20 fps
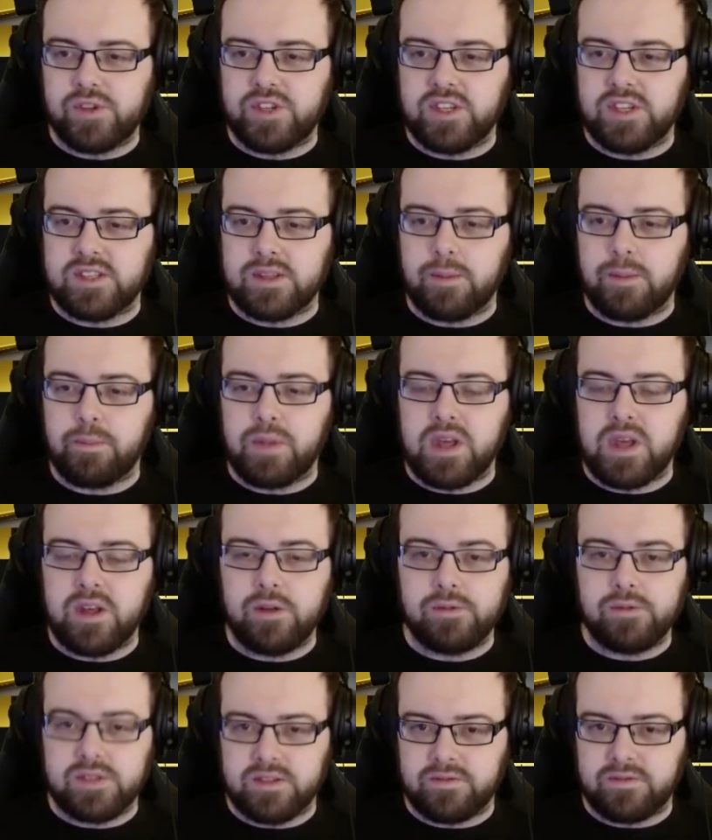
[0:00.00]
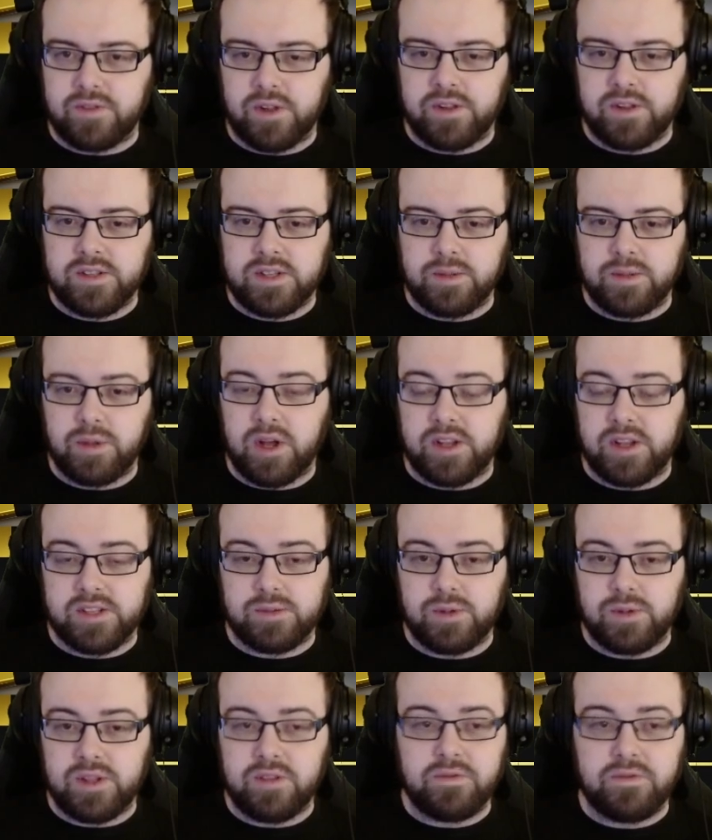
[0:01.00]
which is beautiful, to be
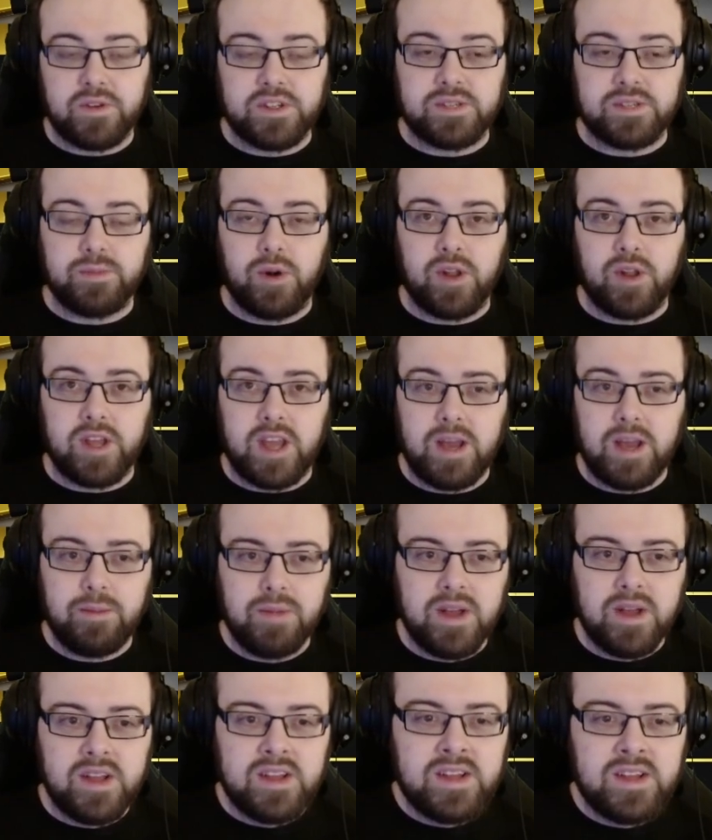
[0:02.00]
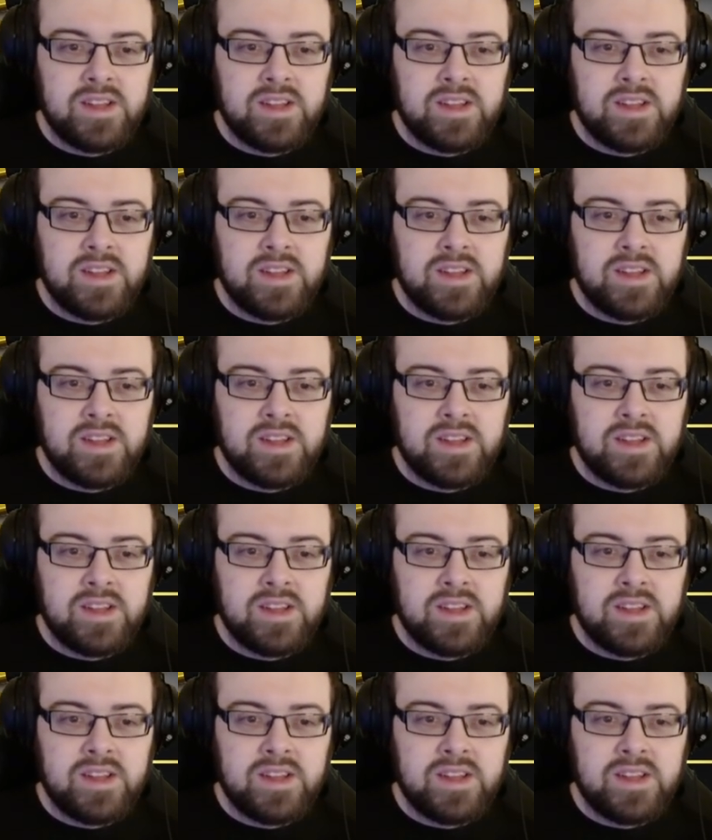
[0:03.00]
honest with you, for a smaller game.